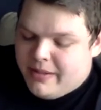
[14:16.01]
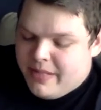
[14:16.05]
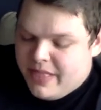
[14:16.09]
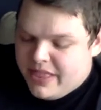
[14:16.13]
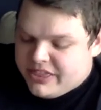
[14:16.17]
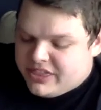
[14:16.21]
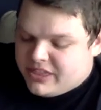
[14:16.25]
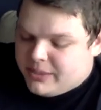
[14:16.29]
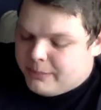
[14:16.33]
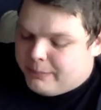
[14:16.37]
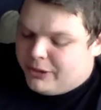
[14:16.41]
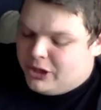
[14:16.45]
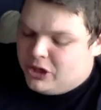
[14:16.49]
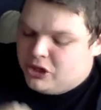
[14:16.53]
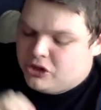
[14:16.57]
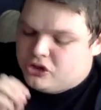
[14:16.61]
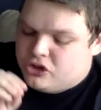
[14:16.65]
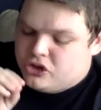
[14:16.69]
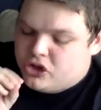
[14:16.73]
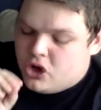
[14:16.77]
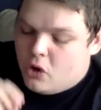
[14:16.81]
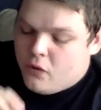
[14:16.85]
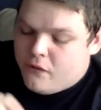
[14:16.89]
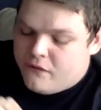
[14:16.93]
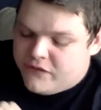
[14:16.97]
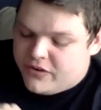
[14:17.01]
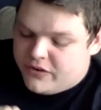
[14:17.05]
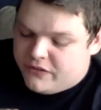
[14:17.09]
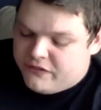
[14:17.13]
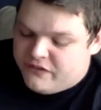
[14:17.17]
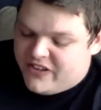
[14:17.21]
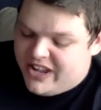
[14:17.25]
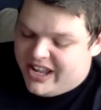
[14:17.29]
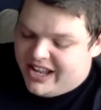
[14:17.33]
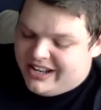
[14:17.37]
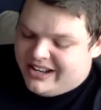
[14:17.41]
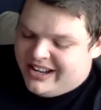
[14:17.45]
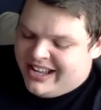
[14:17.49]
The bird dove for
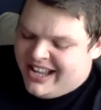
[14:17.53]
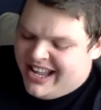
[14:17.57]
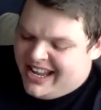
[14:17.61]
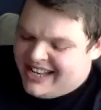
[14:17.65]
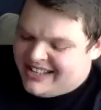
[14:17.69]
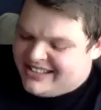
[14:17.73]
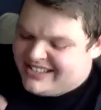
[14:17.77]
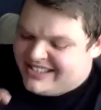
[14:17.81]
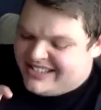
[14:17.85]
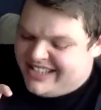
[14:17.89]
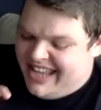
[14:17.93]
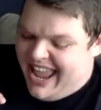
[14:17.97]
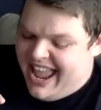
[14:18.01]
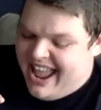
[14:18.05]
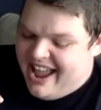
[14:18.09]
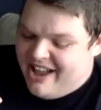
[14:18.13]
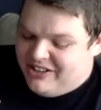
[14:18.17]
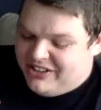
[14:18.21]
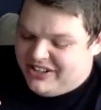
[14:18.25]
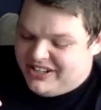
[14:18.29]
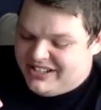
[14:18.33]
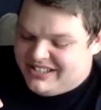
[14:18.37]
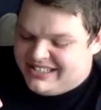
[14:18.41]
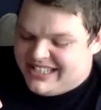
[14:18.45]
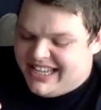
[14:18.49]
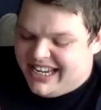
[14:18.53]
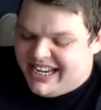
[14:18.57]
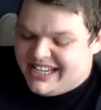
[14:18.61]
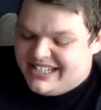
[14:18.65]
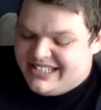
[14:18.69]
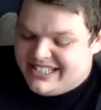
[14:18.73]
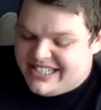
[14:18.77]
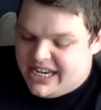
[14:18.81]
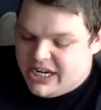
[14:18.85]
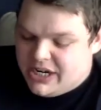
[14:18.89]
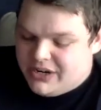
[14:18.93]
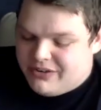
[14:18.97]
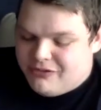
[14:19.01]
Finn, its talons like a
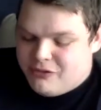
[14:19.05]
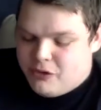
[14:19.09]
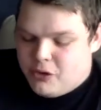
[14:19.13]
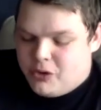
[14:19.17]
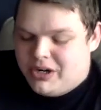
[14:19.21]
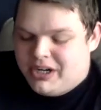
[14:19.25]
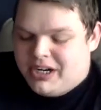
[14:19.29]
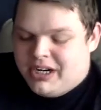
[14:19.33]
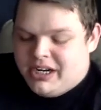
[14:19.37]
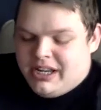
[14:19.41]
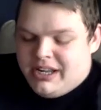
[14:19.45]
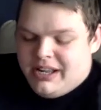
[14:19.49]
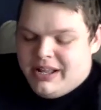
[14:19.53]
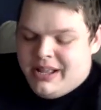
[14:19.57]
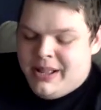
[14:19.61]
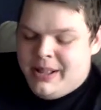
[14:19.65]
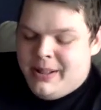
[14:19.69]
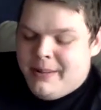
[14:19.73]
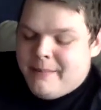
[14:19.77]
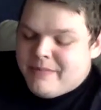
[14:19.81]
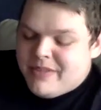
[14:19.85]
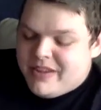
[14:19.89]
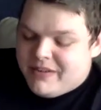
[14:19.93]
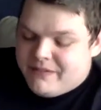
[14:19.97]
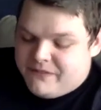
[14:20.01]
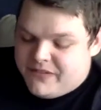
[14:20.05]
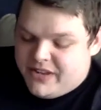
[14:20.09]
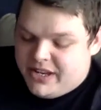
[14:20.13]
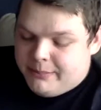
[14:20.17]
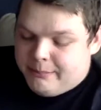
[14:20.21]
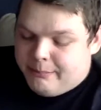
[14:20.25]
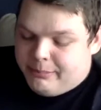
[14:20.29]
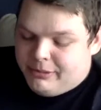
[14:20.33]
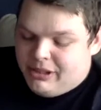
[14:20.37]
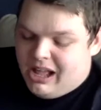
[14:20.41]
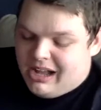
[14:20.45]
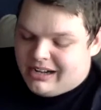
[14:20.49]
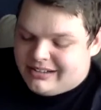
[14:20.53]
dinner fork. Finn
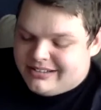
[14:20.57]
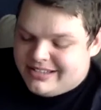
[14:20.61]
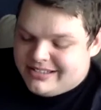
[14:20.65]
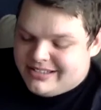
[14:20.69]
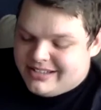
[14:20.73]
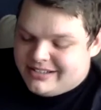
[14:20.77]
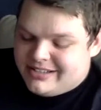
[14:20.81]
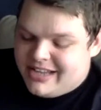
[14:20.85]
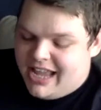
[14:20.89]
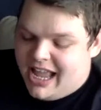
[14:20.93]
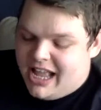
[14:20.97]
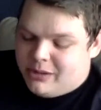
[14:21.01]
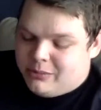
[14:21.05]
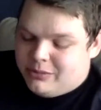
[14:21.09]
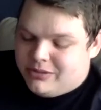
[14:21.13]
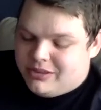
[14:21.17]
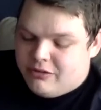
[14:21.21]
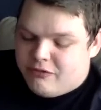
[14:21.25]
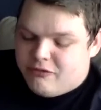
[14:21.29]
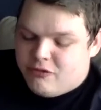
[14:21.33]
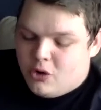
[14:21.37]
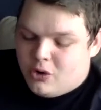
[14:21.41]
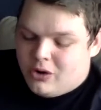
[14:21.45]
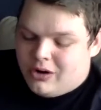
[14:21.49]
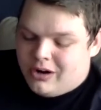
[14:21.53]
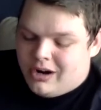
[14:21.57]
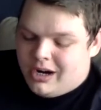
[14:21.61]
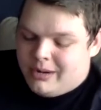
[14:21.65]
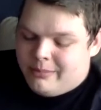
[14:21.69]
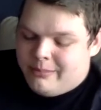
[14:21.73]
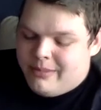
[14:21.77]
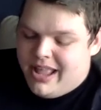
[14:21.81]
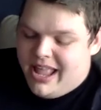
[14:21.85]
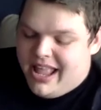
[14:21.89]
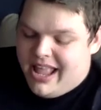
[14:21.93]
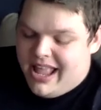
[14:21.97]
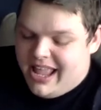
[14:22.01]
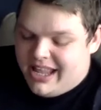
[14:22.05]
blocked his attack with the forearm
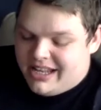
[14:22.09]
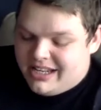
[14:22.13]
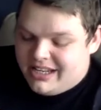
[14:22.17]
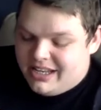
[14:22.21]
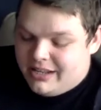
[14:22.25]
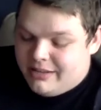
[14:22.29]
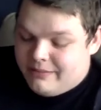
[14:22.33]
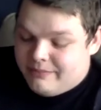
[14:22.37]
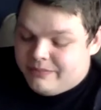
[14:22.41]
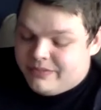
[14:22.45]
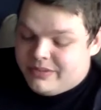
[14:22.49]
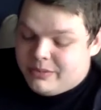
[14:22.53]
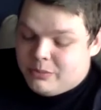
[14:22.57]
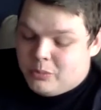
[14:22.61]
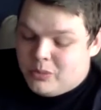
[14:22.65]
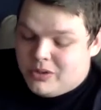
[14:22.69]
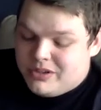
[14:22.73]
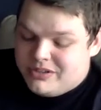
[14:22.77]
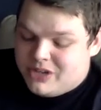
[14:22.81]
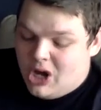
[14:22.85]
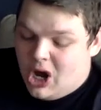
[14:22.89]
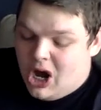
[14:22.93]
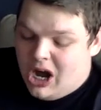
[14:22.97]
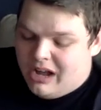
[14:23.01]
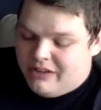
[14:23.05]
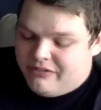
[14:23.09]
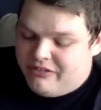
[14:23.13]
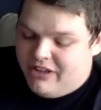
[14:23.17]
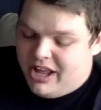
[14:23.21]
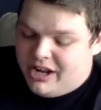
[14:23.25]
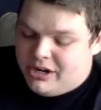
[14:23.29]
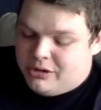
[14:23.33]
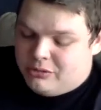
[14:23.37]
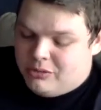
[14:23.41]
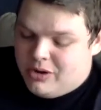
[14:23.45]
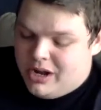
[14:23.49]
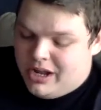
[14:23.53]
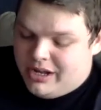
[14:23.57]
and was off at a
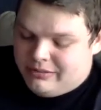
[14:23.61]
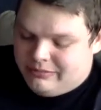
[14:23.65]
run.